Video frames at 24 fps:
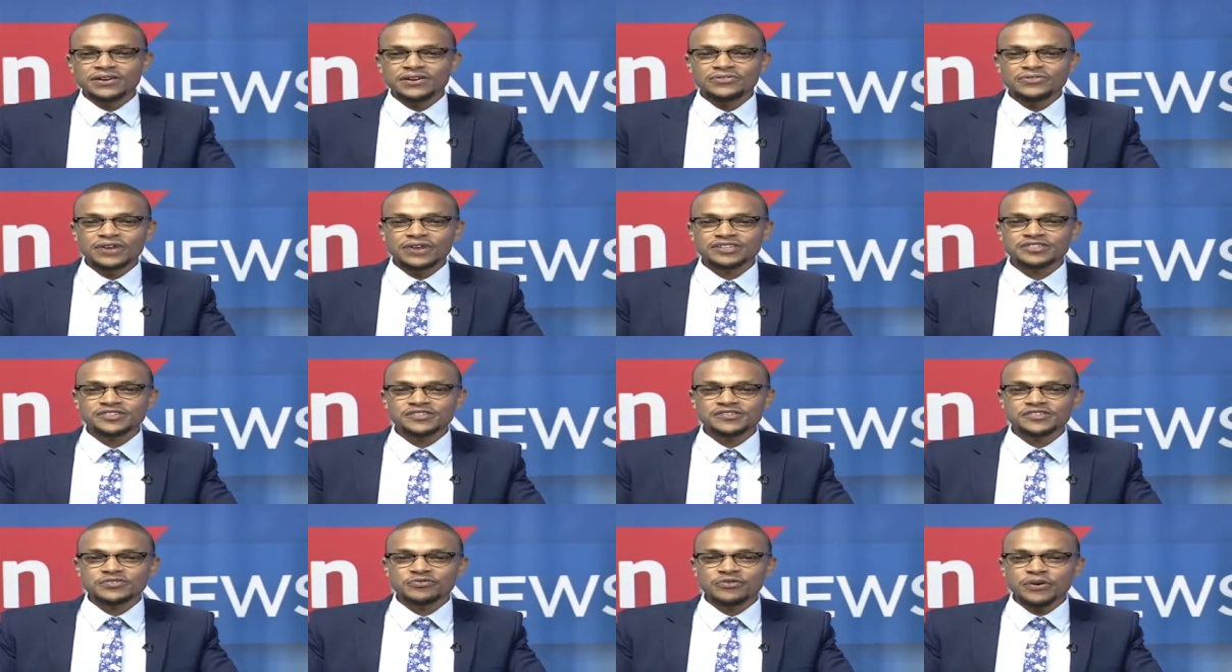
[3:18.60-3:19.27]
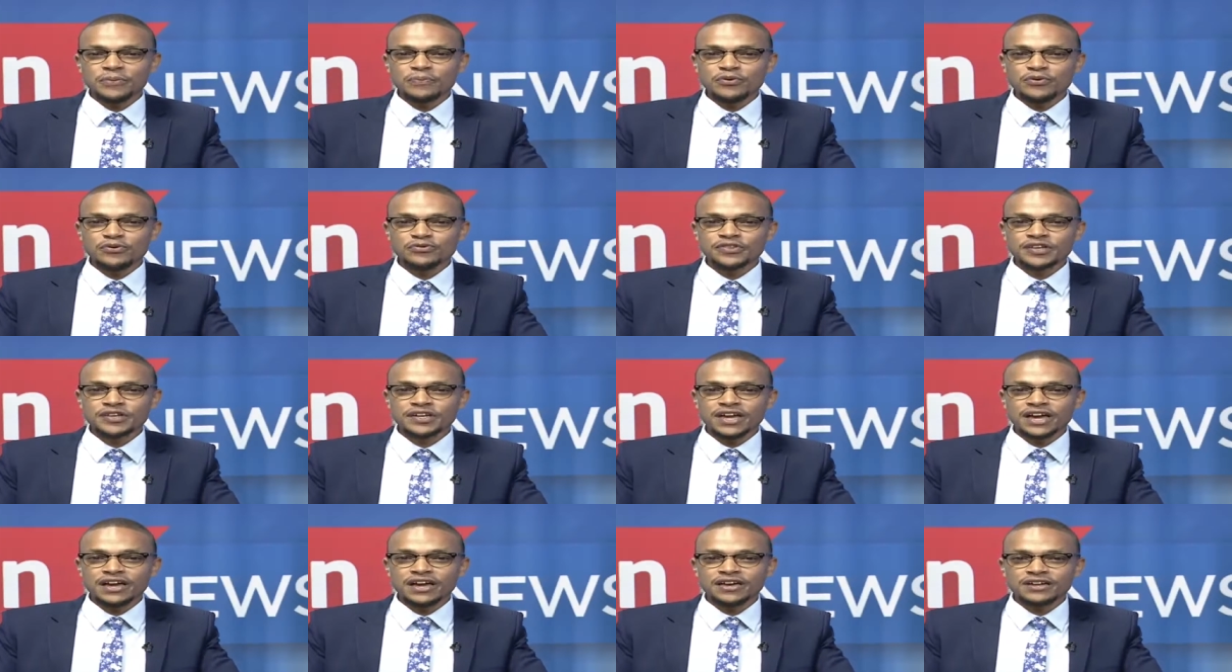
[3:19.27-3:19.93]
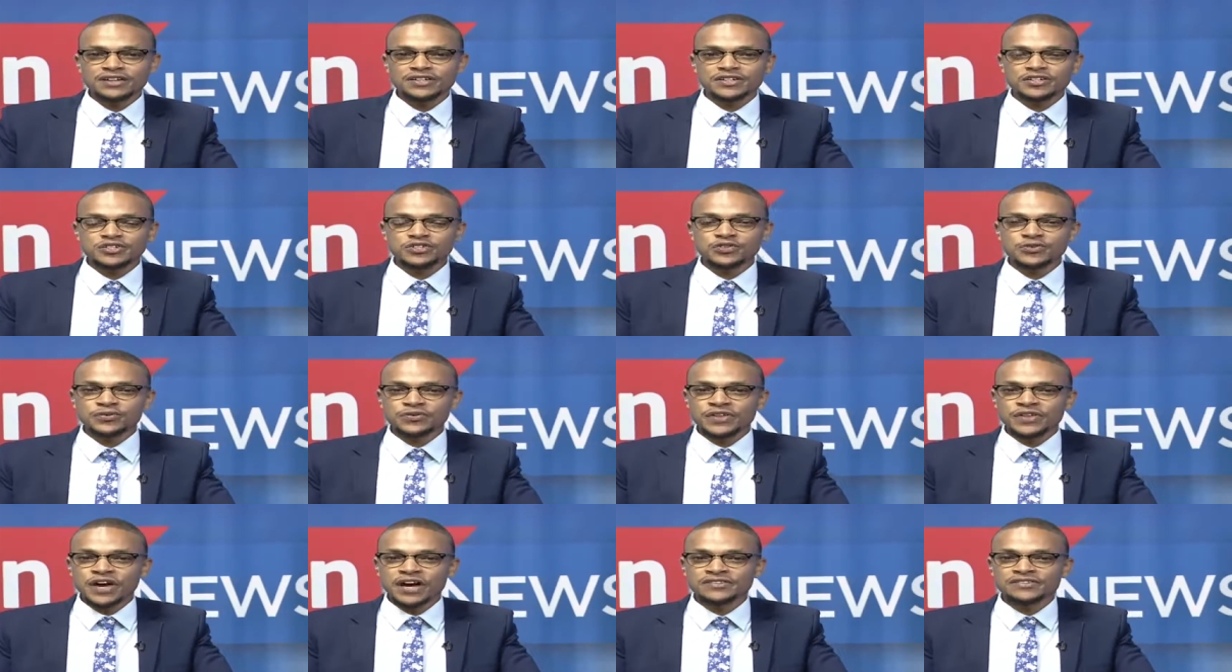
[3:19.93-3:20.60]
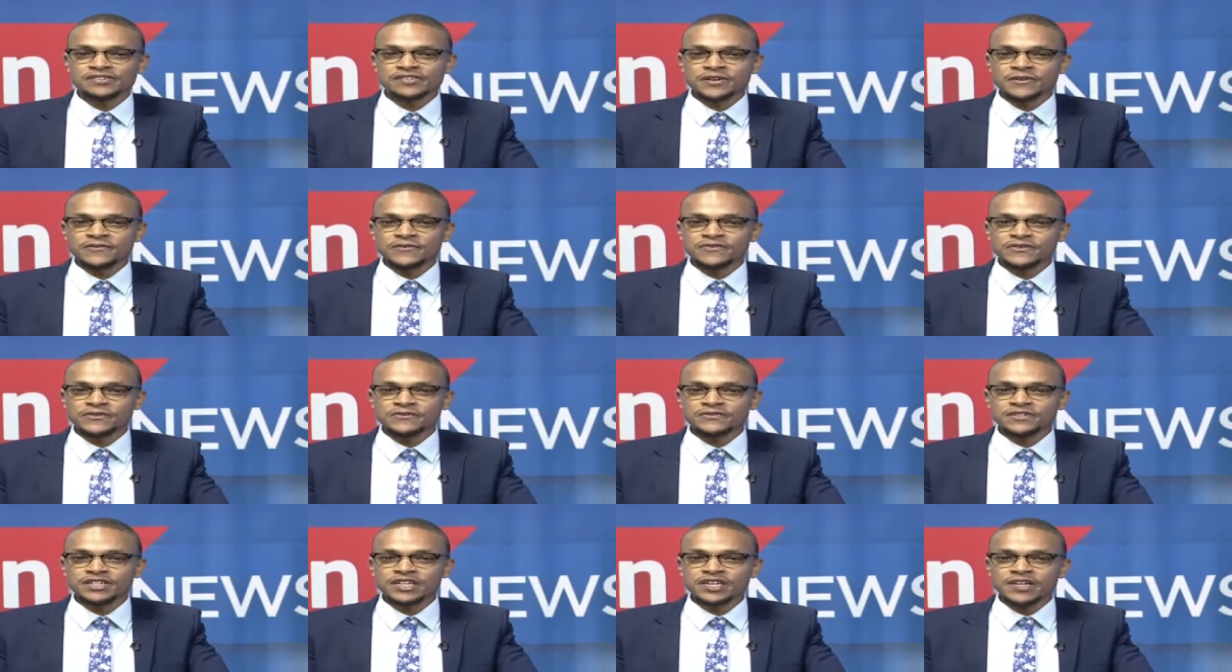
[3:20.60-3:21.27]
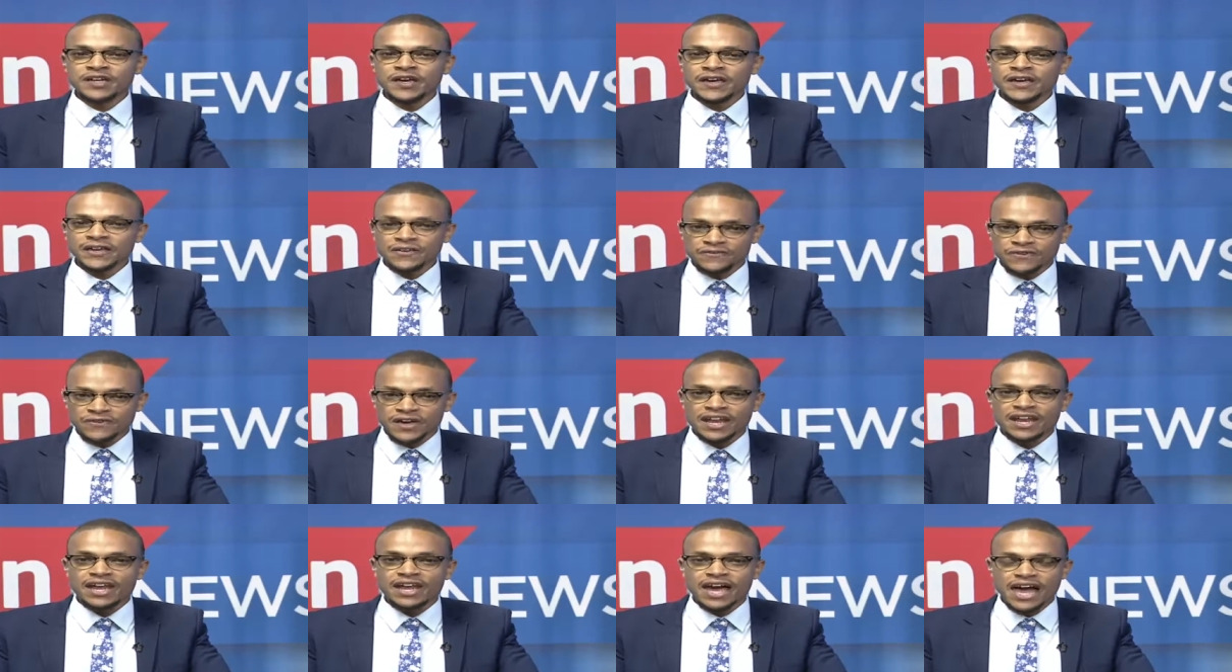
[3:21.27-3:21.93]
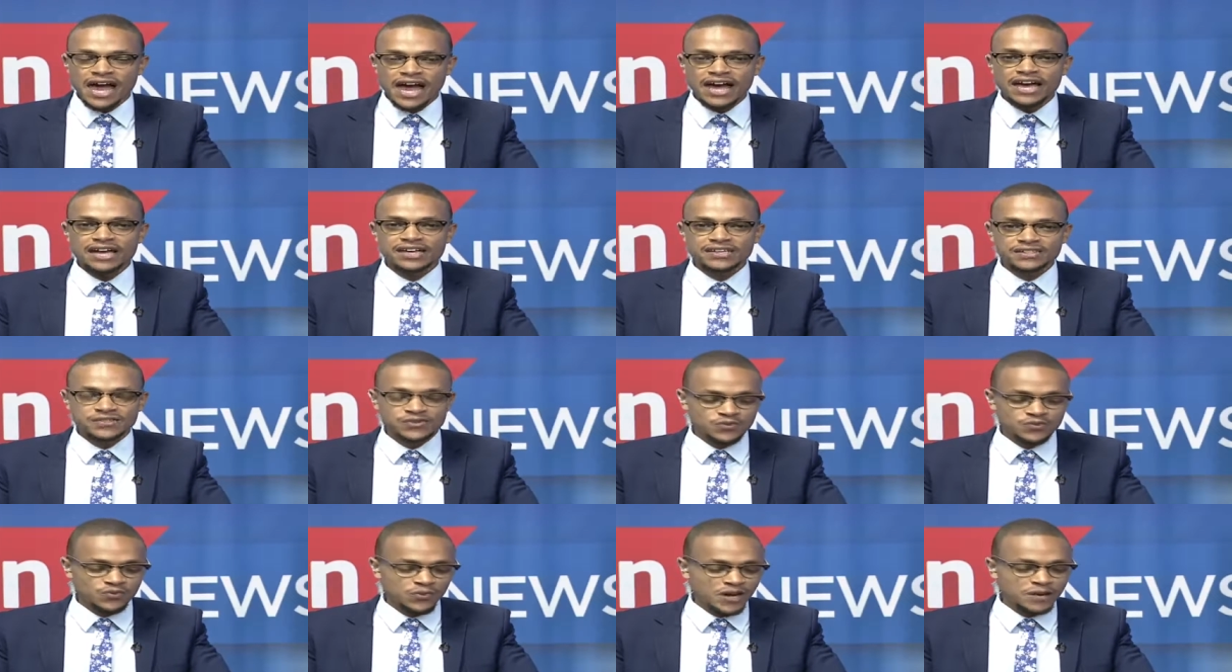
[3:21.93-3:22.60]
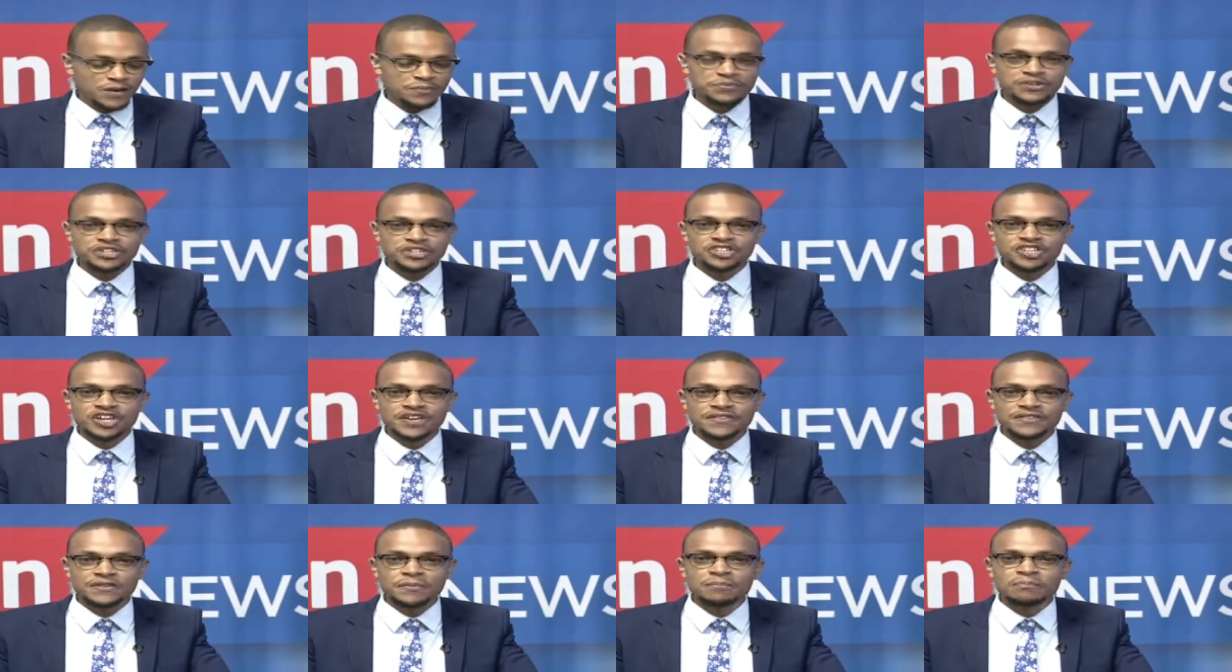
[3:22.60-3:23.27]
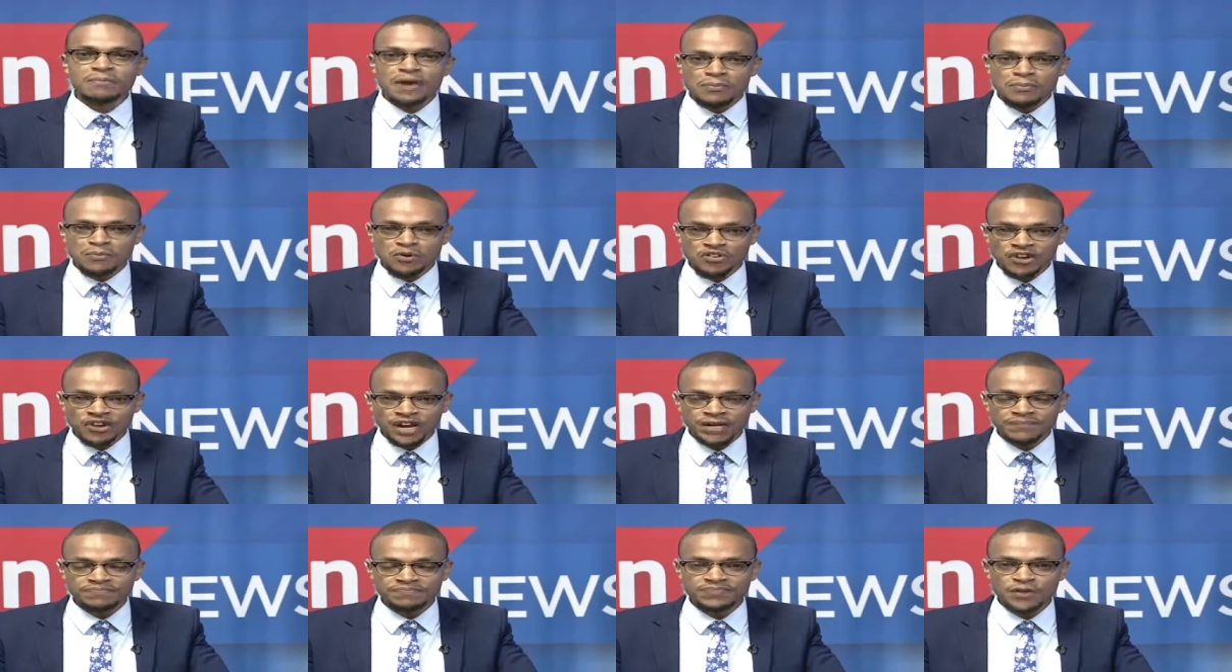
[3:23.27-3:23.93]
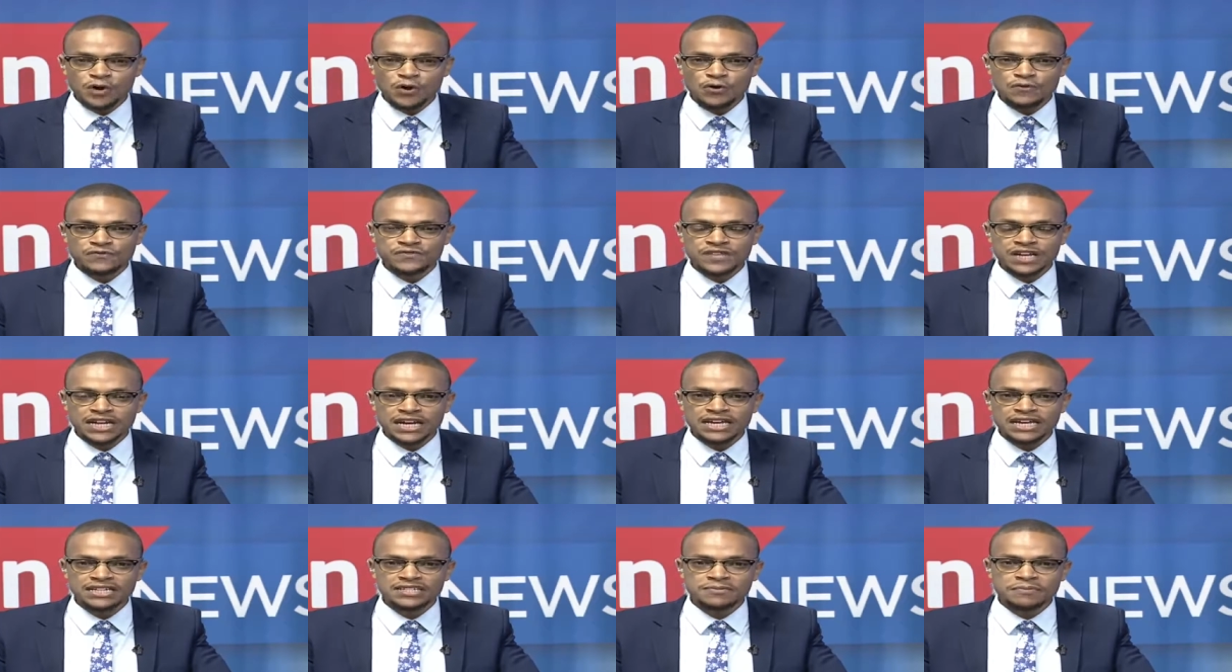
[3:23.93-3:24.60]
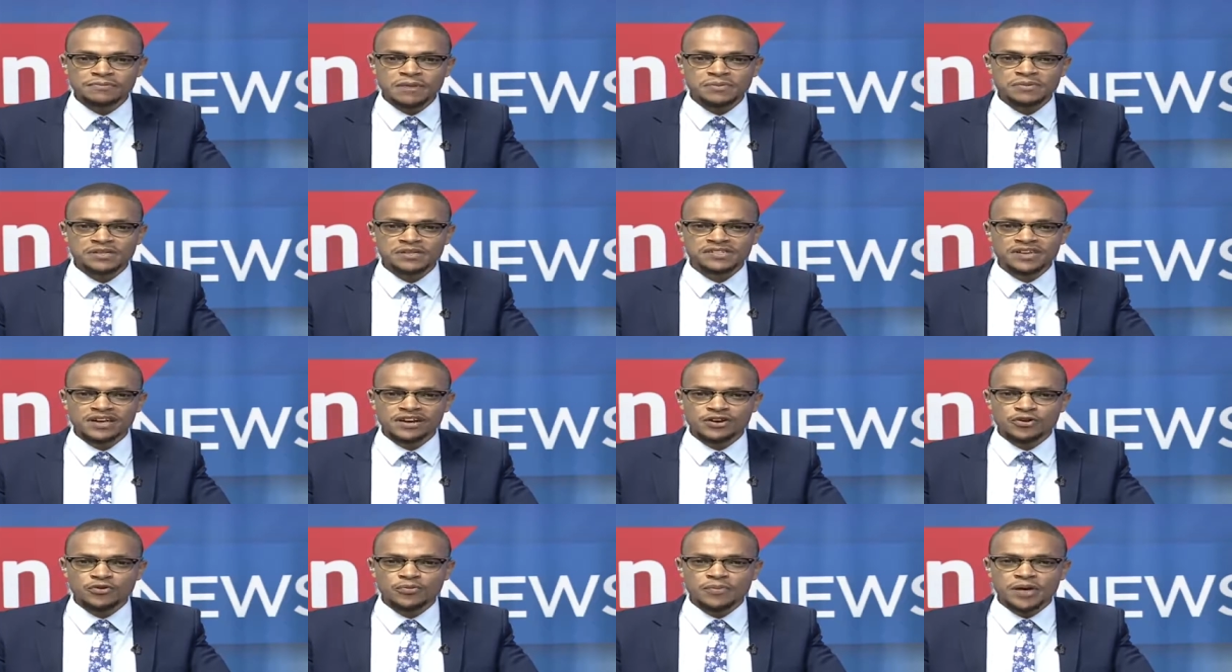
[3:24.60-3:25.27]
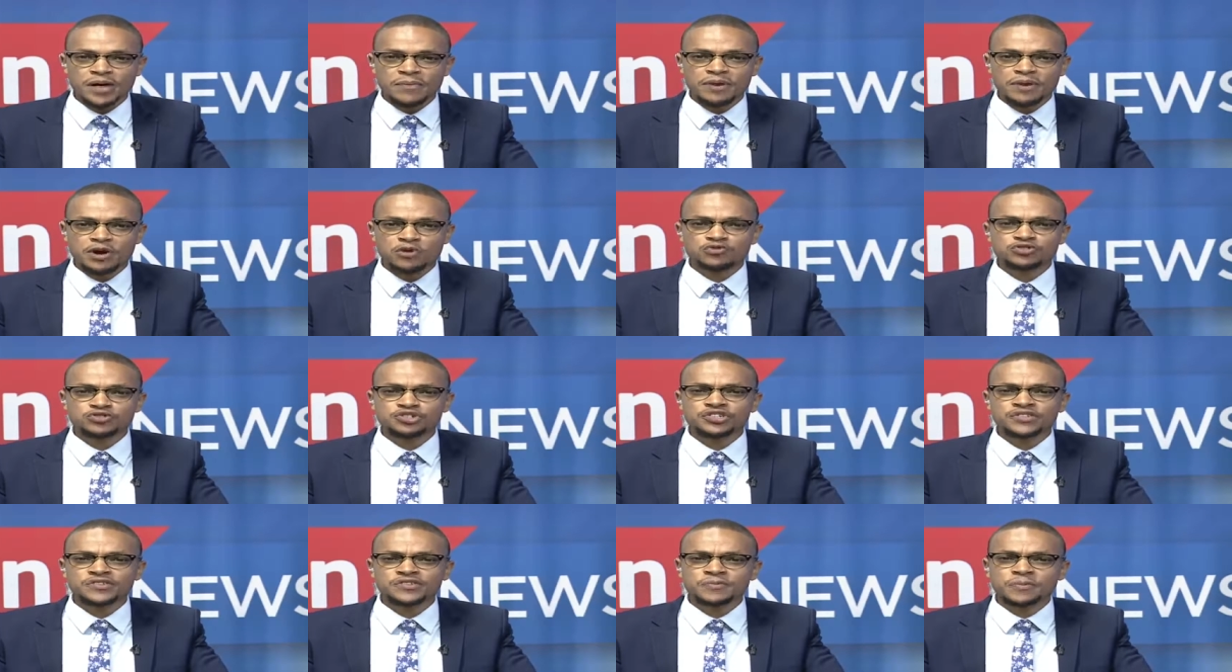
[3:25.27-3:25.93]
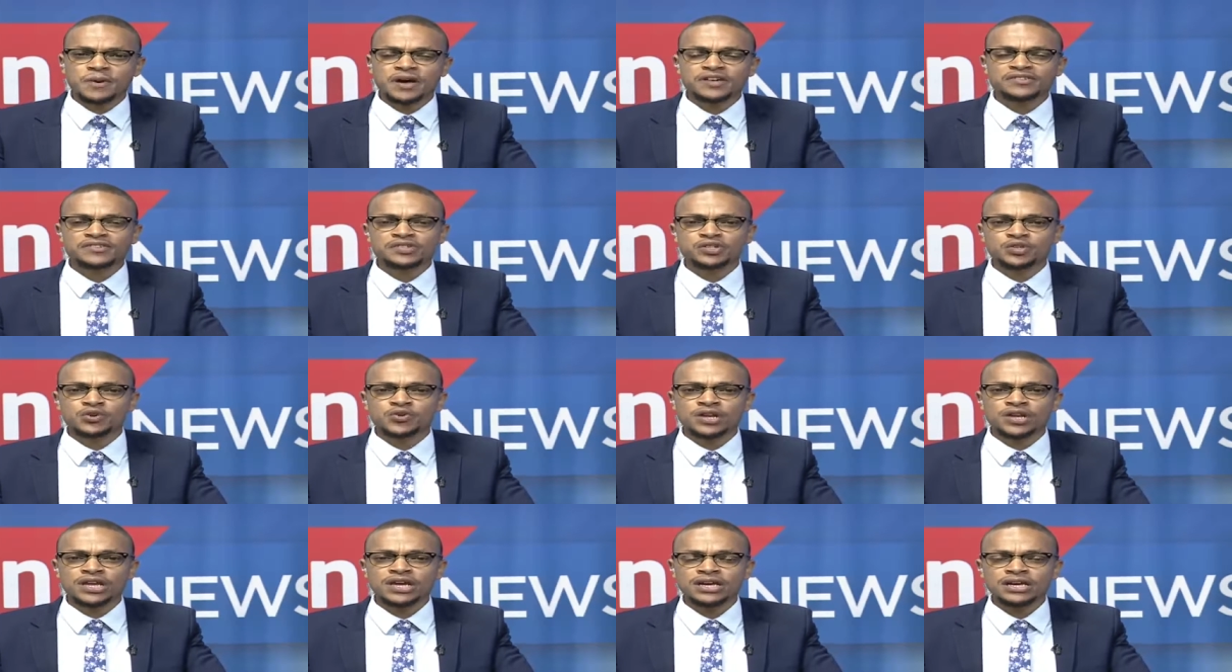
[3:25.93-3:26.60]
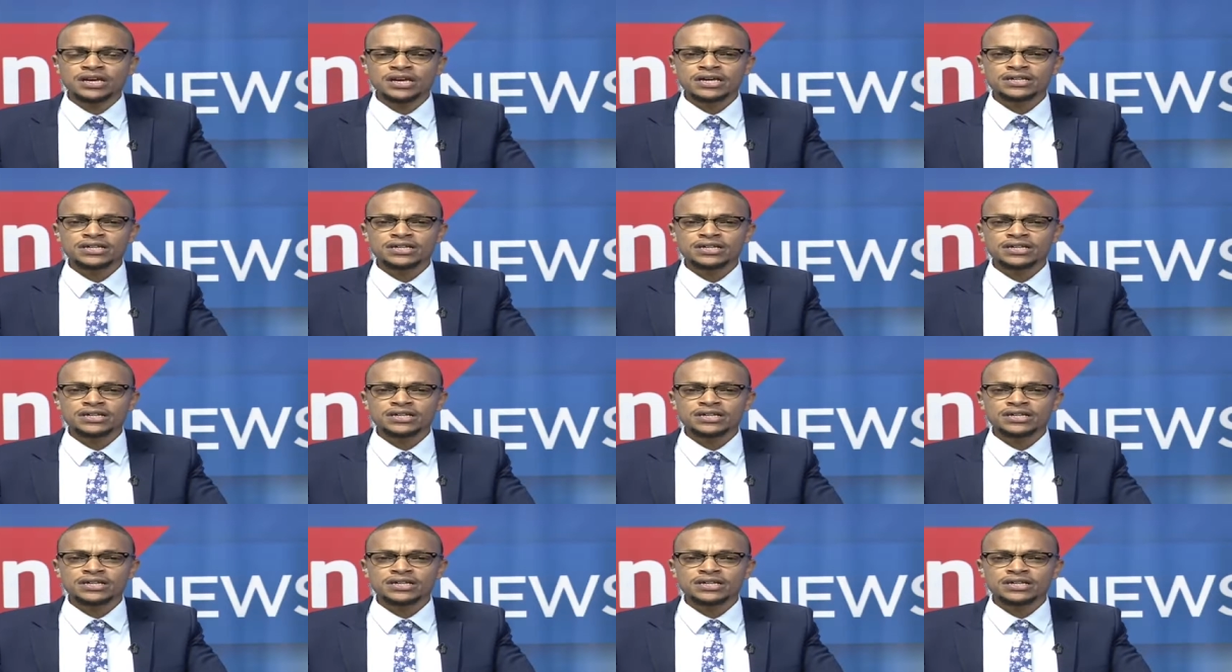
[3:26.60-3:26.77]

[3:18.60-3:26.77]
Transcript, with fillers: All right, just a report that aired in 2015, even as we appreciate the memory of the late Mama Sarah Obama, who just passed on